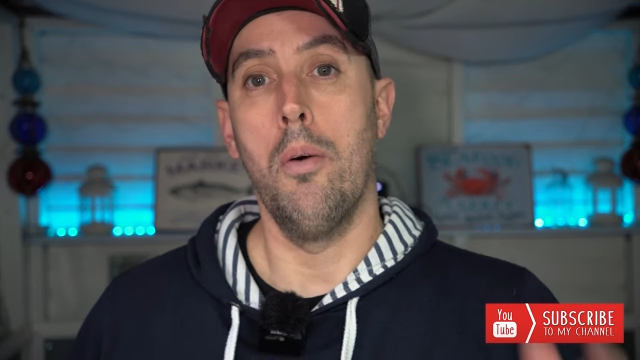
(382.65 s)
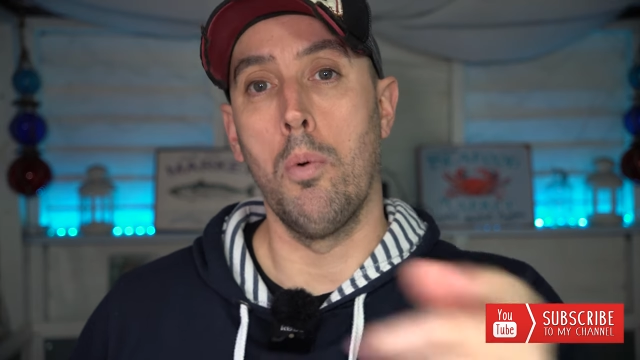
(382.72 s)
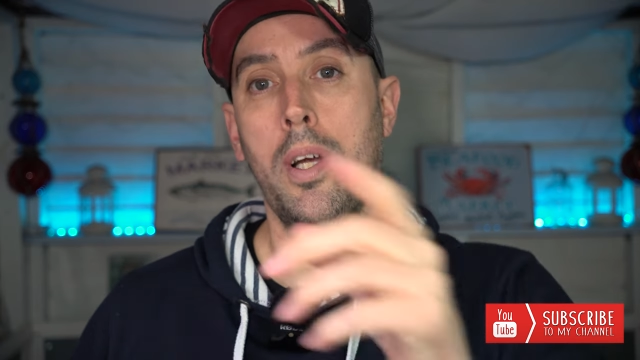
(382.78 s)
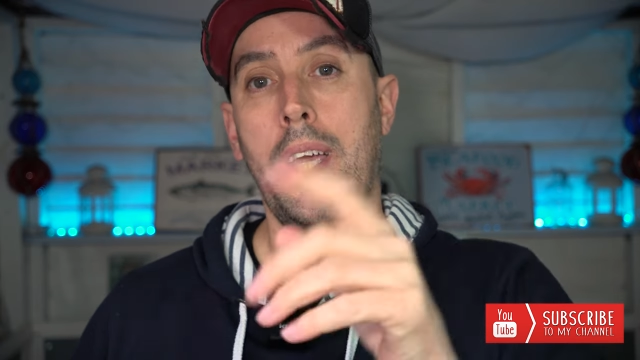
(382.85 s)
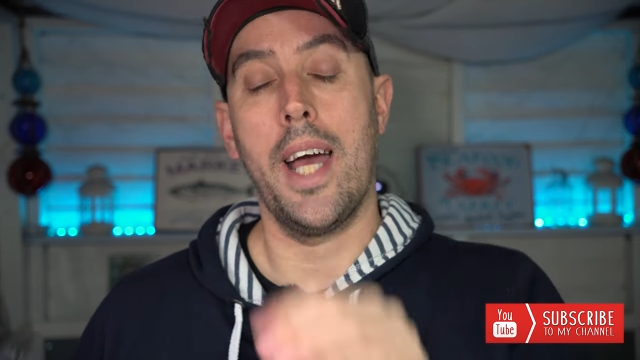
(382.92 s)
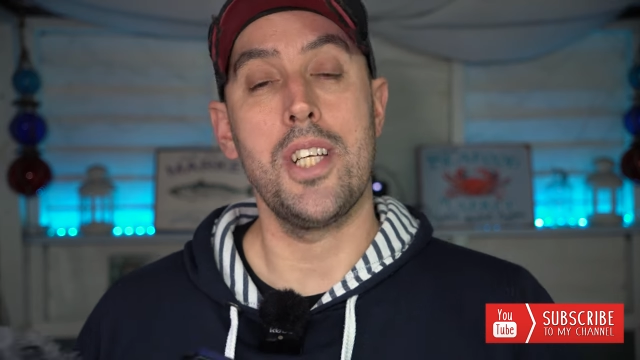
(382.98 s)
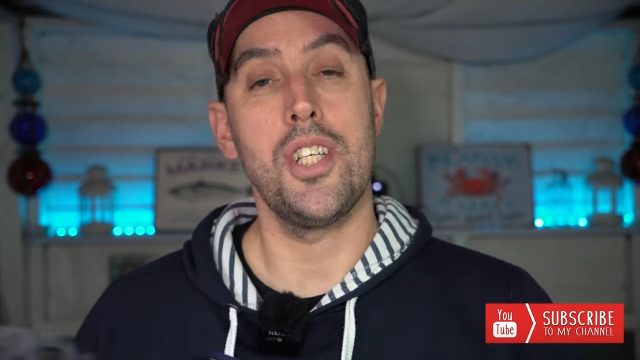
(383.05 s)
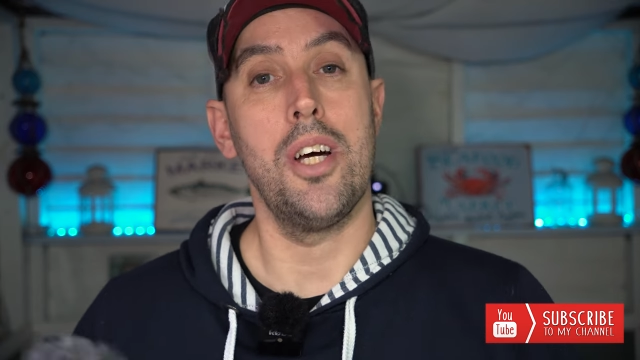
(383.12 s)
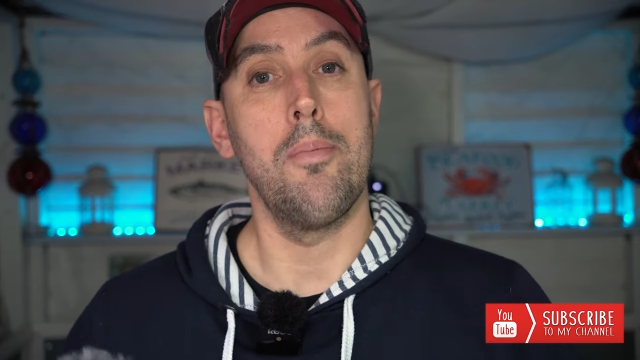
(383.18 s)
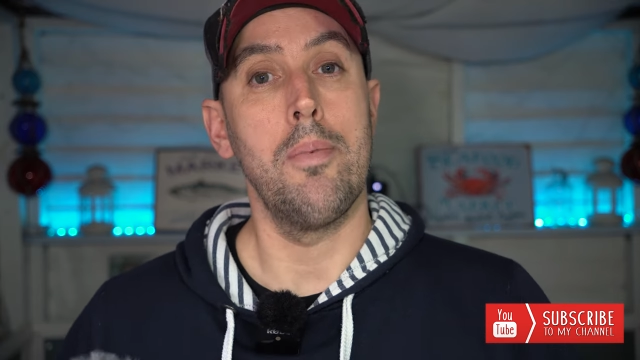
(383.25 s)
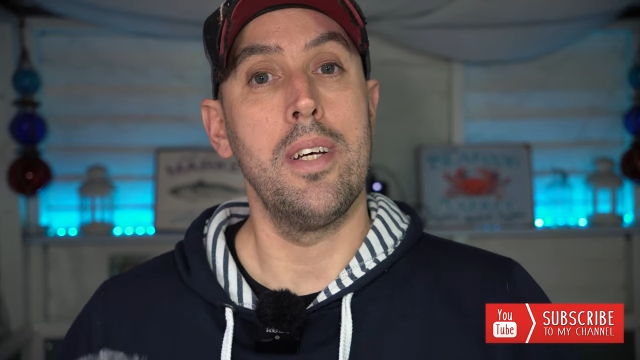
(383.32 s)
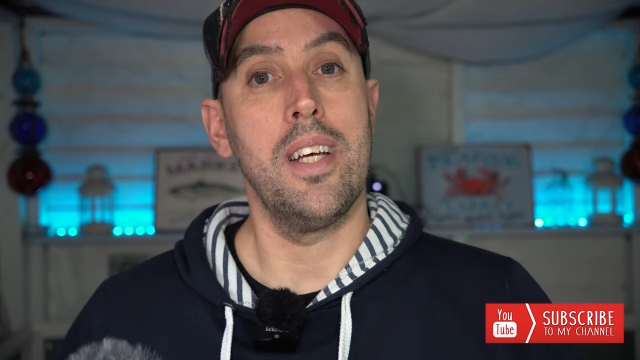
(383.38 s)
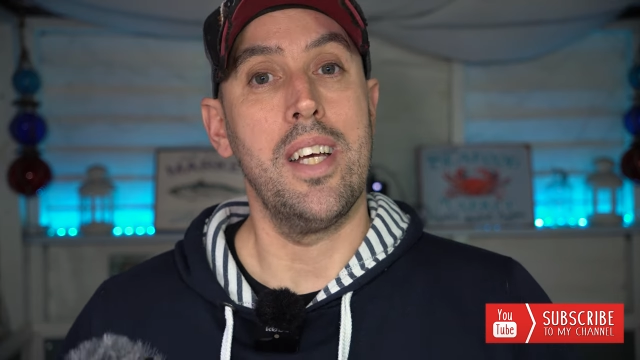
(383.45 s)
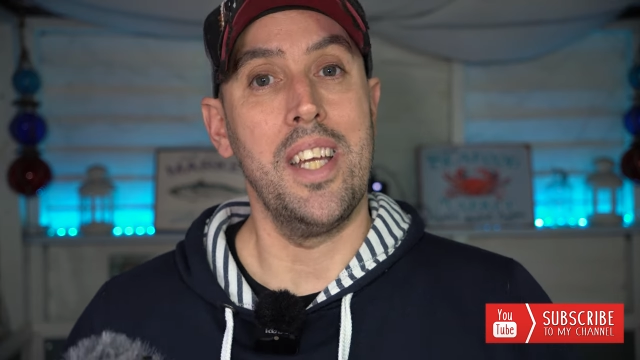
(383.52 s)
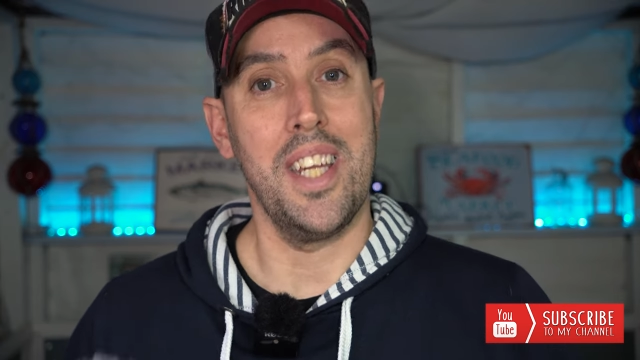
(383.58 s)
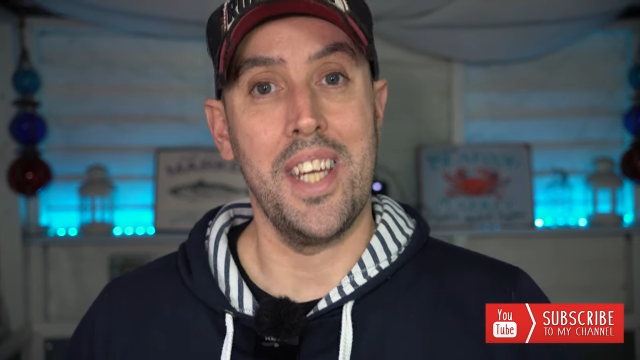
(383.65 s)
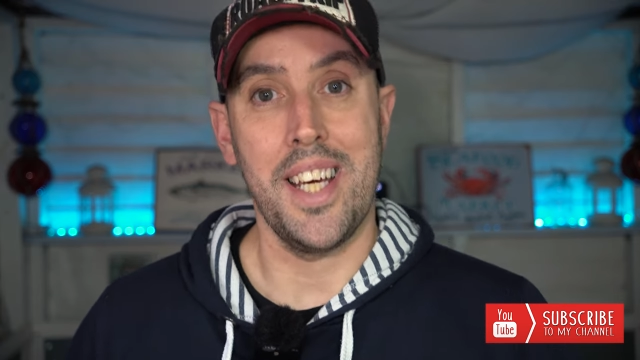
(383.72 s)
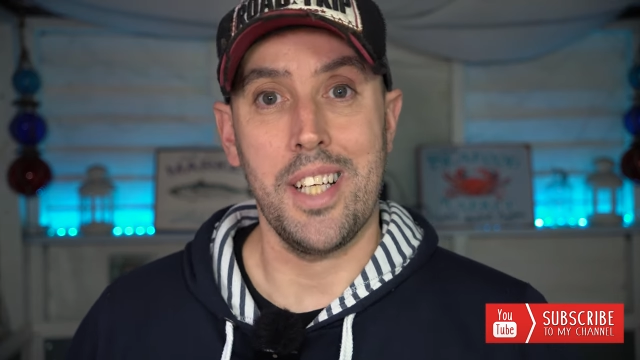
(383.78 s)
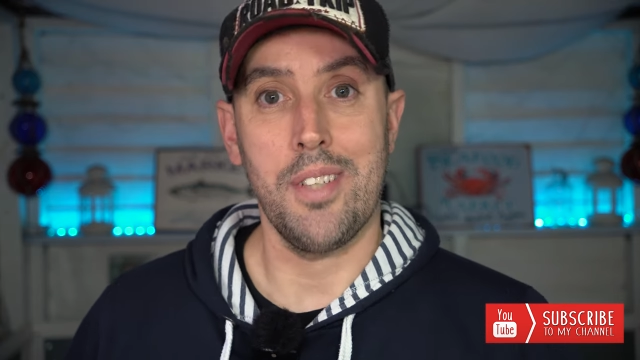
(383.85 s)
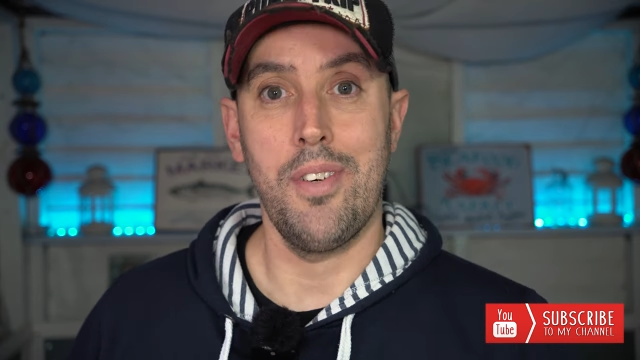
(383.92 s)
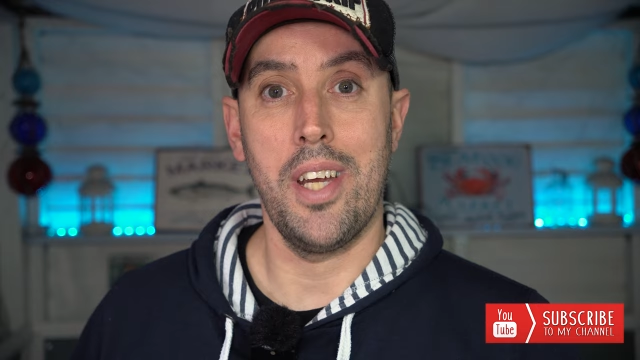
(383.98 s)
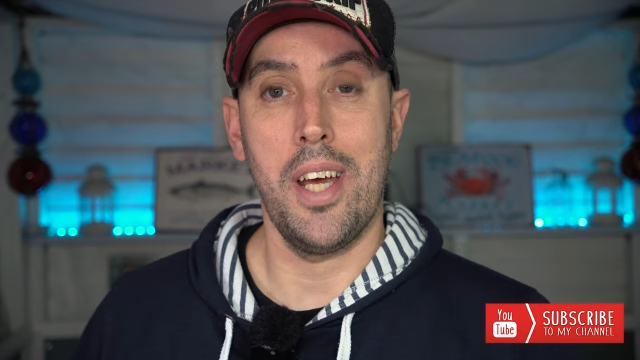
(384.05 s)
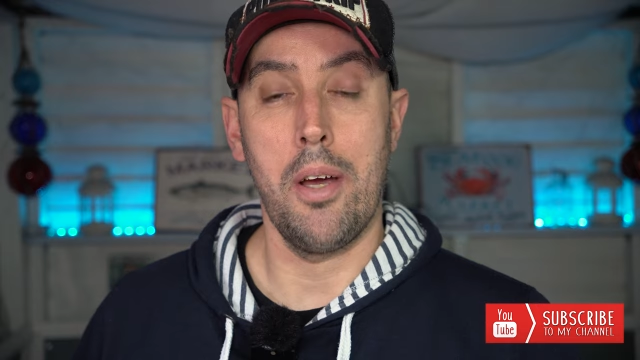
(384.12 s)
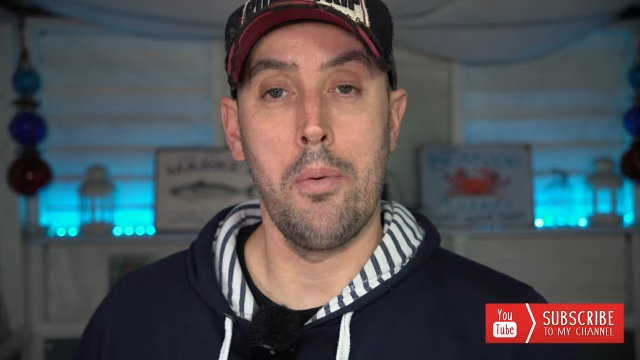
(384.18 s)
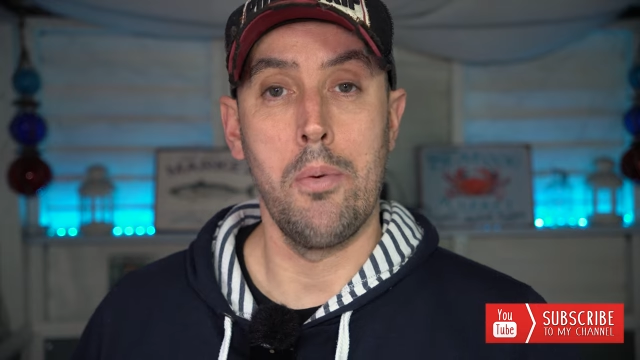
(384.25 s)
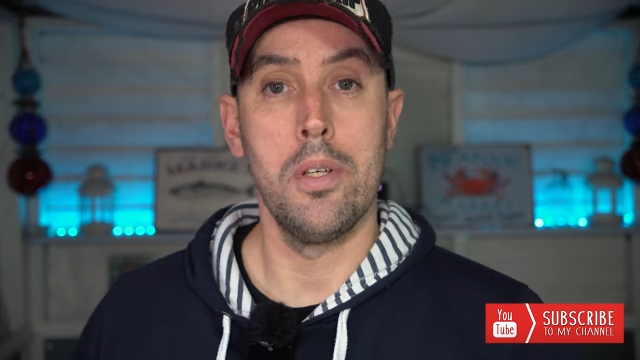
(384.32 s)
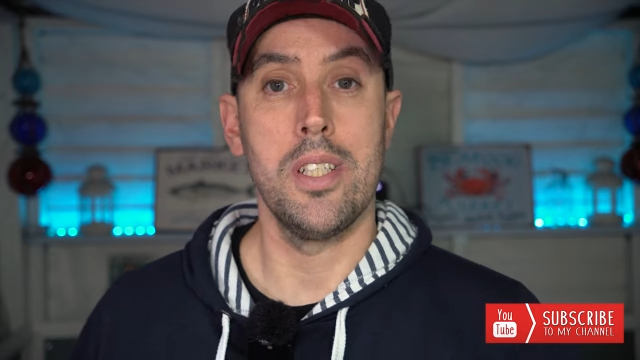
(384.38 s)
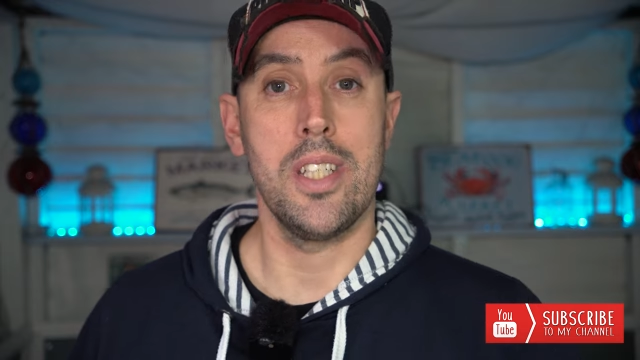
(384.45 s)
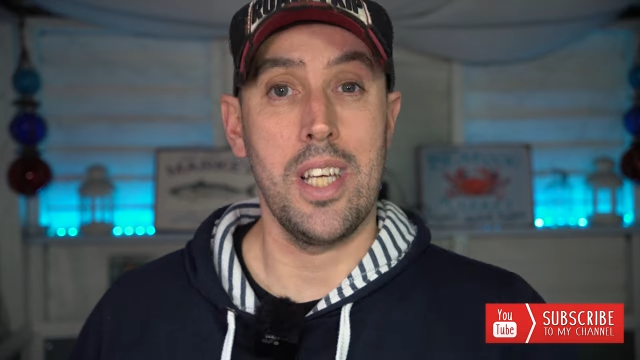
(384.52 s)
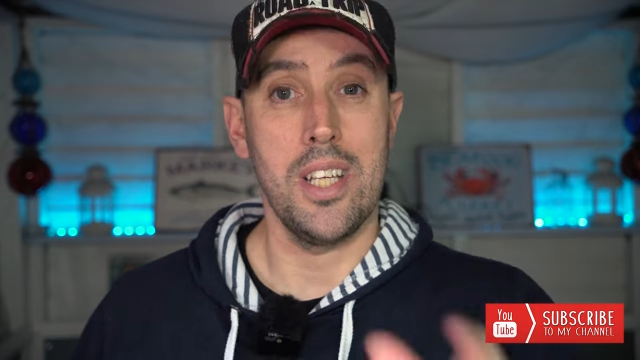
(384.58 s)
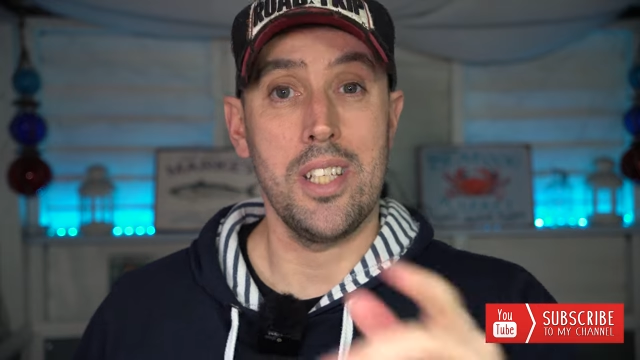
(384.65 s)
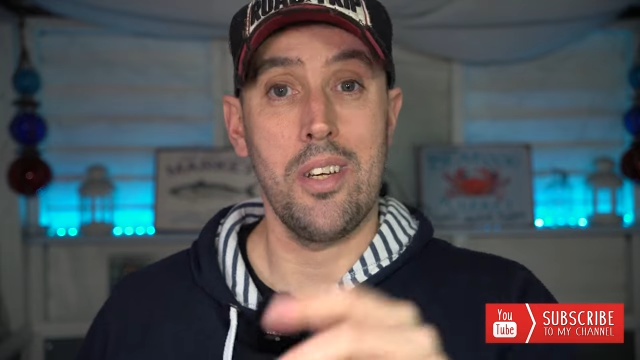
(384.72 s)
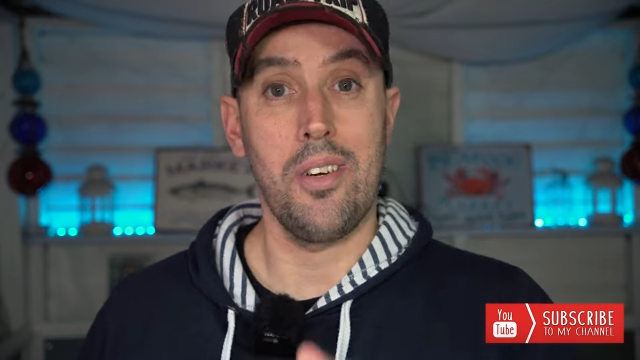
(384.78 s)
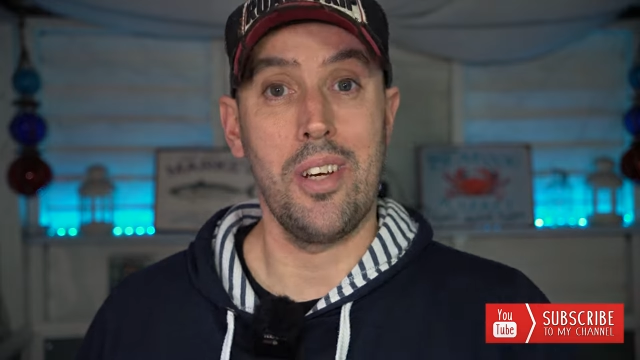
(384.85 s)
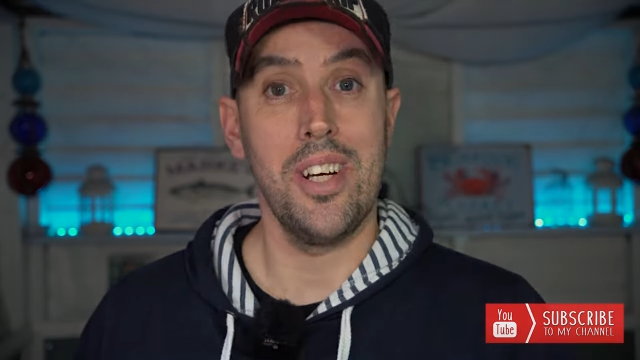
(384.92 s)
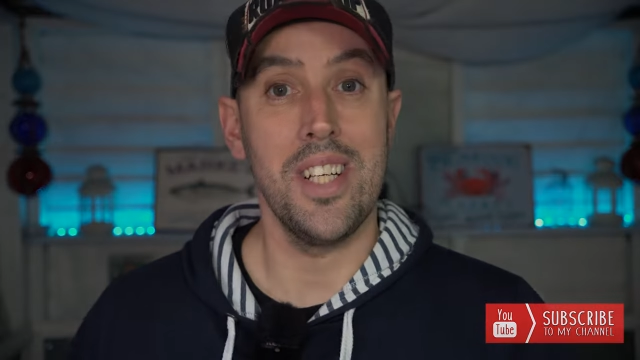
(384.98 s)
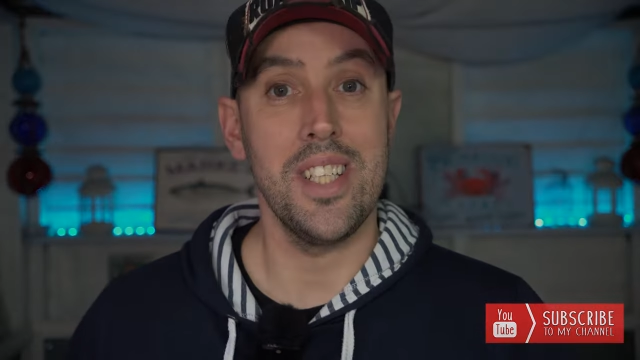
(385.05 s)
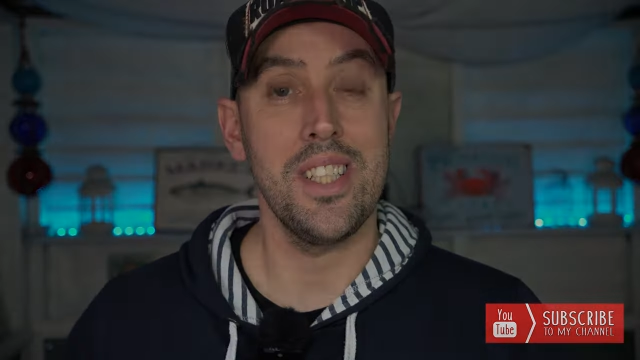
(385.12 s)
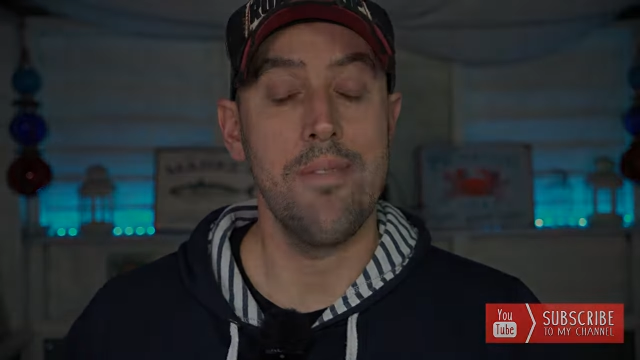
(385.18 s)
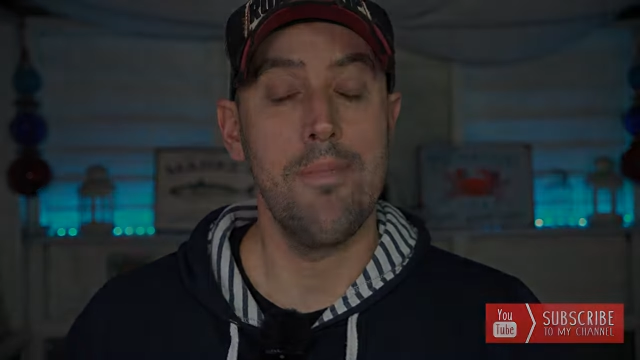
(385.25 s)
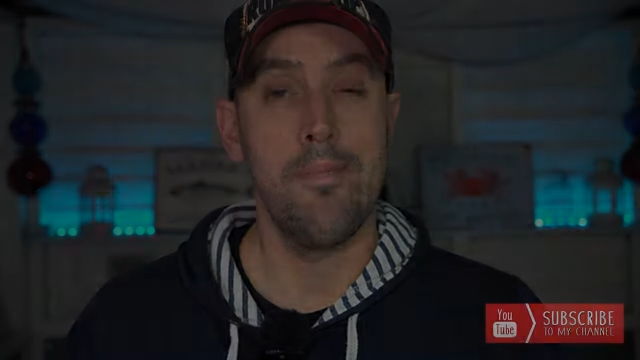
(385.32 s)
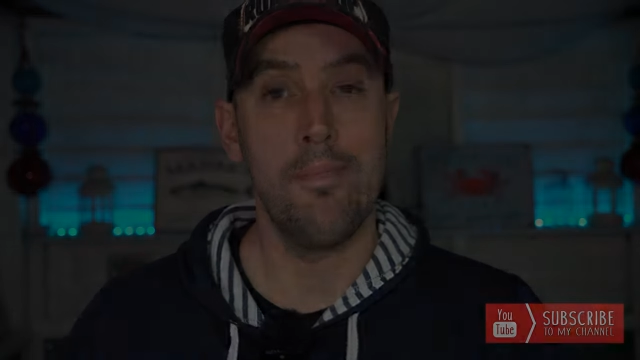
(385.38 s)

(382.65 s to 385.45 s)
We'll catch up in the next video. See you soon, guys.